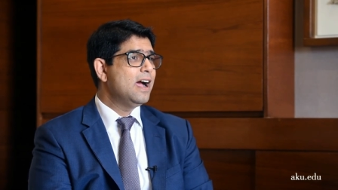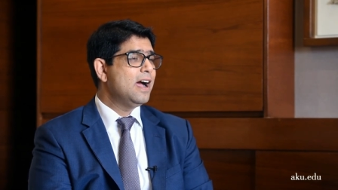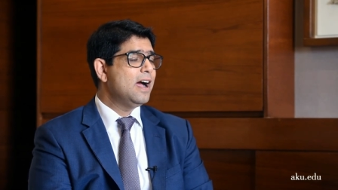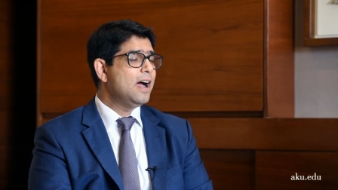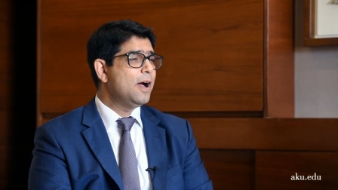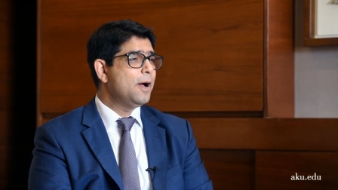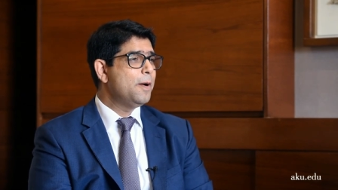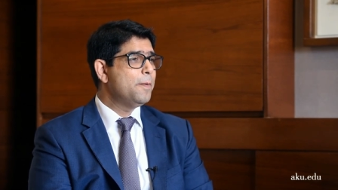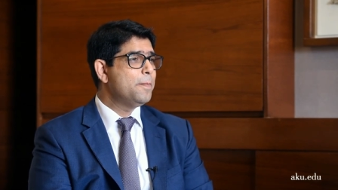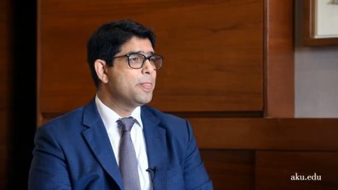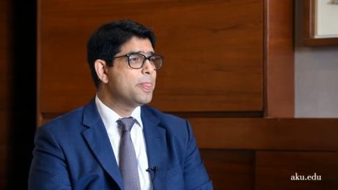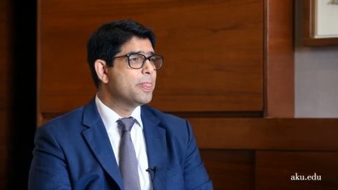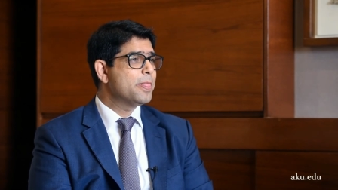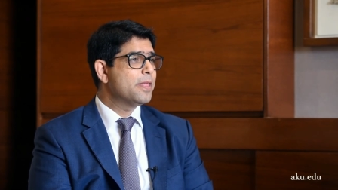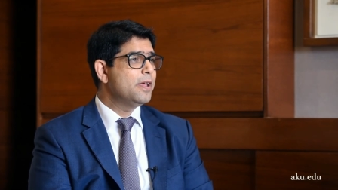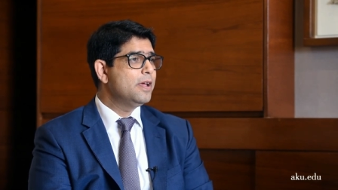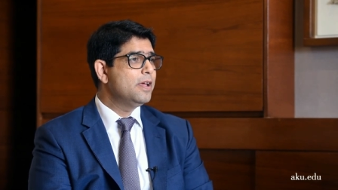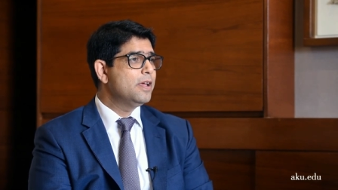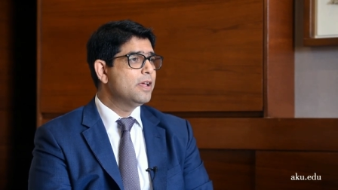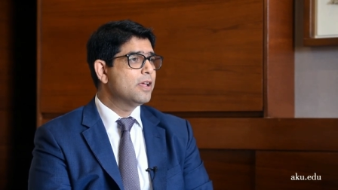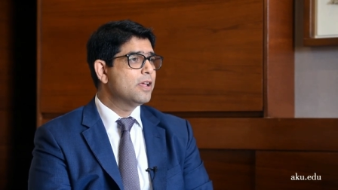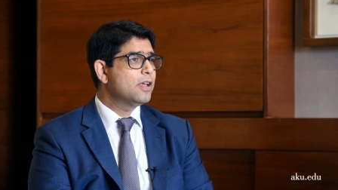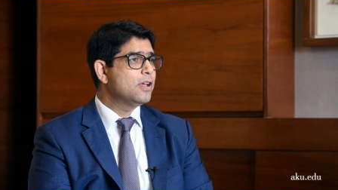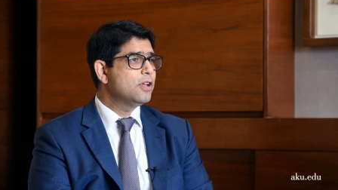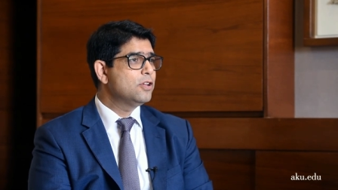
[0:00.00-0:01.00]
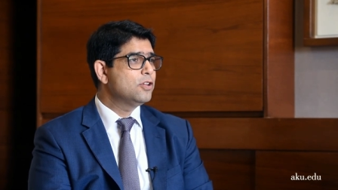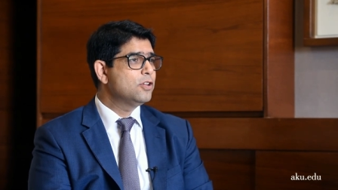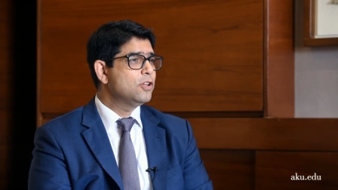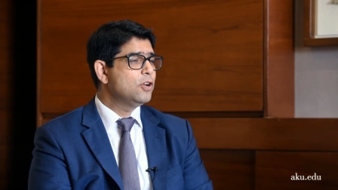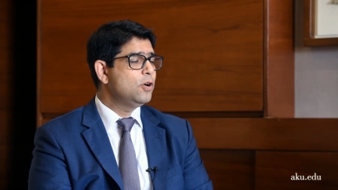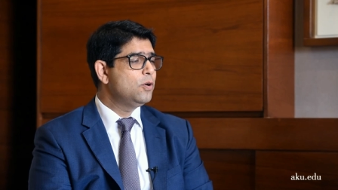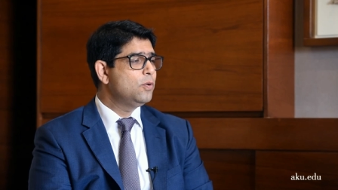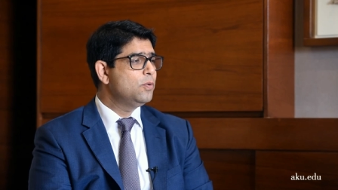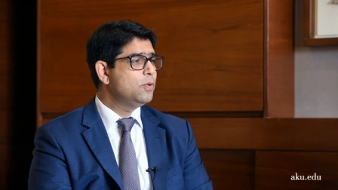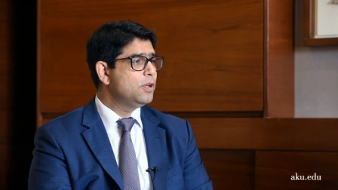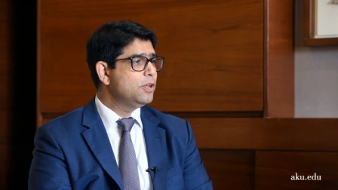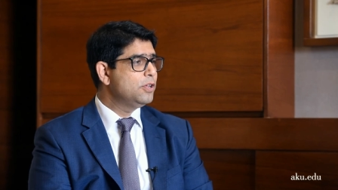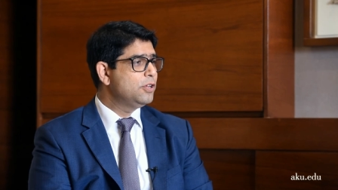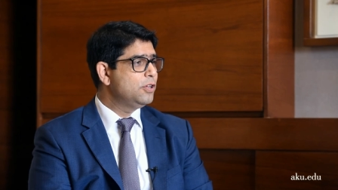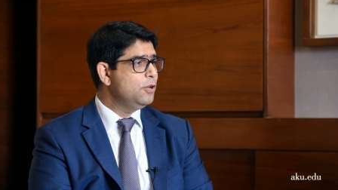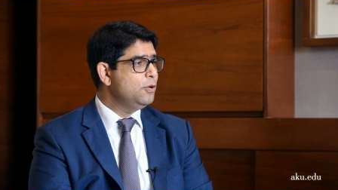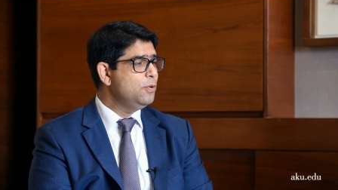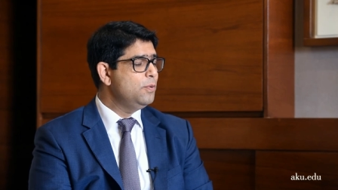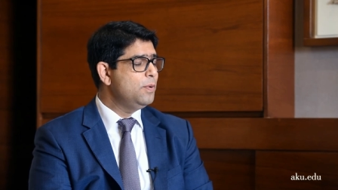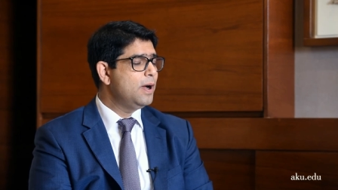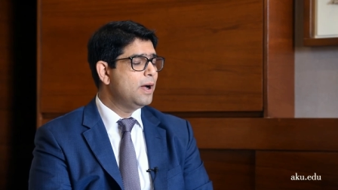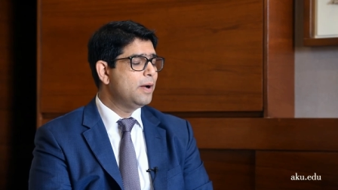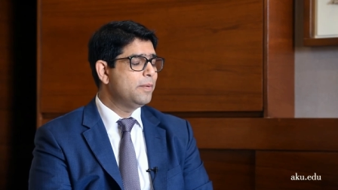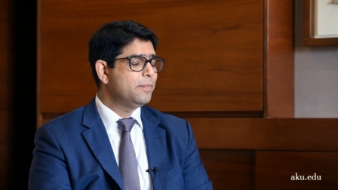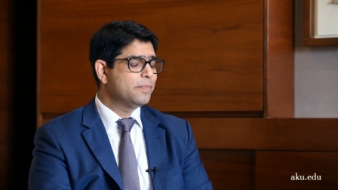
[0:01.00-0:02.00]
Um, you know,
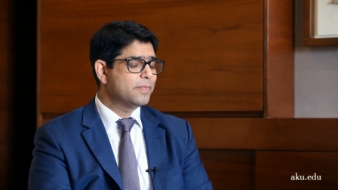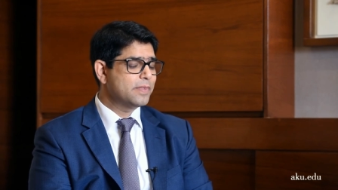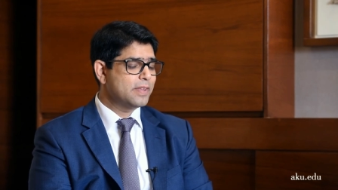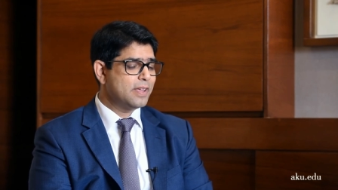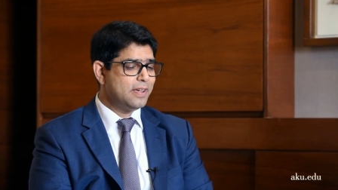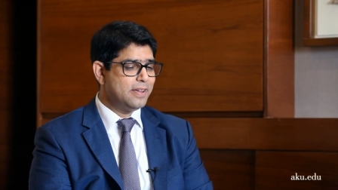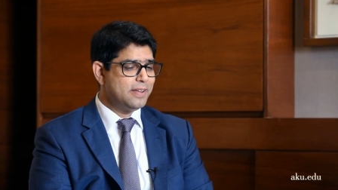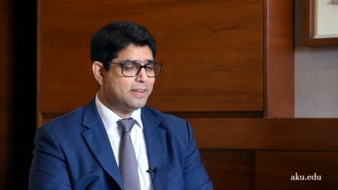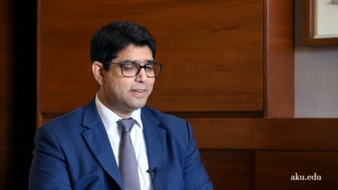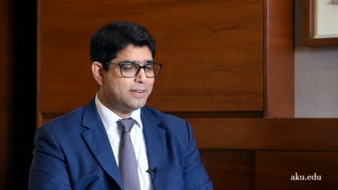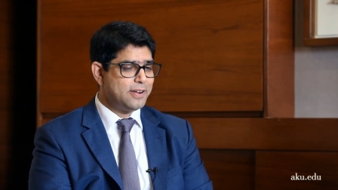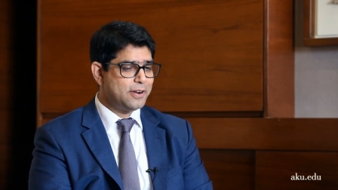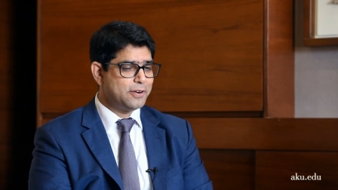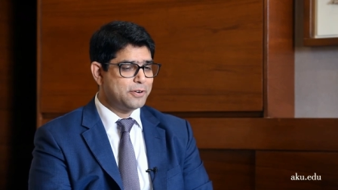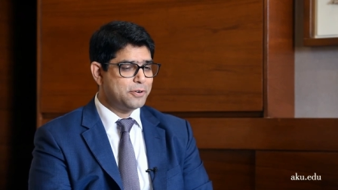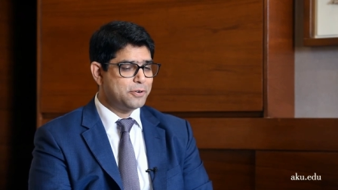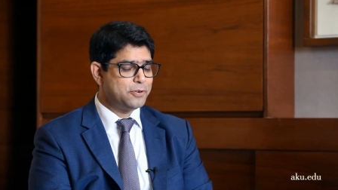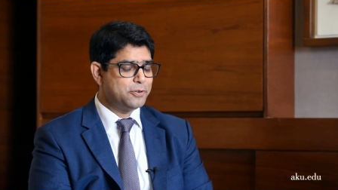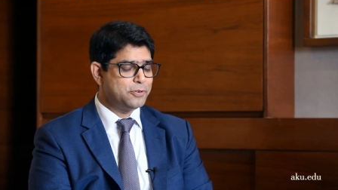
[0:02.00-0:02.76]
you, um, uh, Dr.